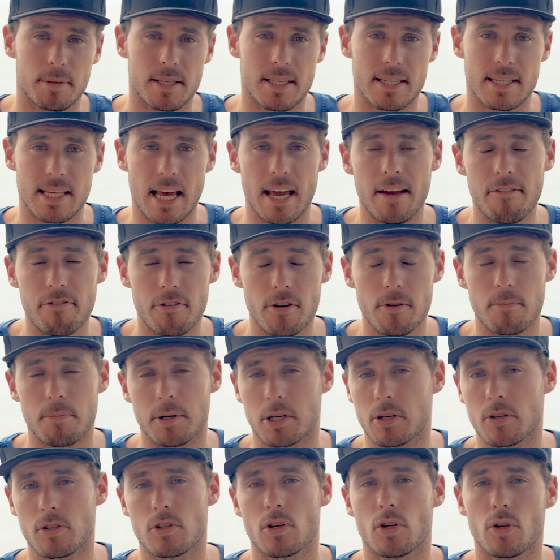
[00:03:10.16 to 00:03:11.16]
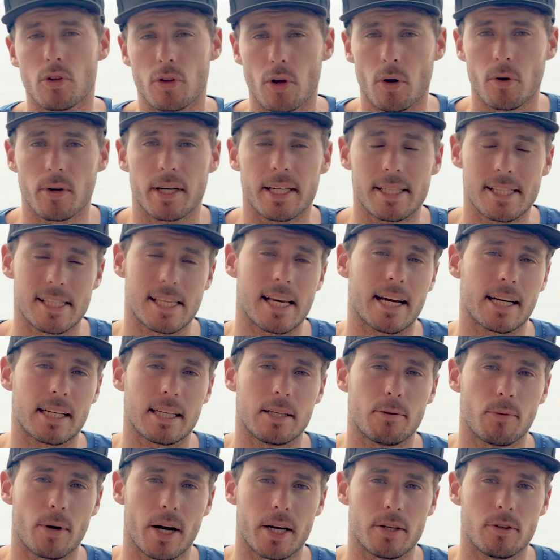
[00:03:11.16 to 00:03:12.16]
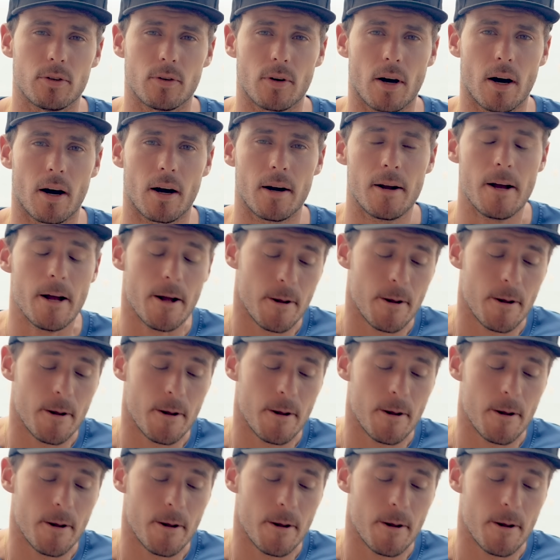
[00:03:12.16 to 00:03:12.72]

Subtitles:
bit safer because you know exactly where you are.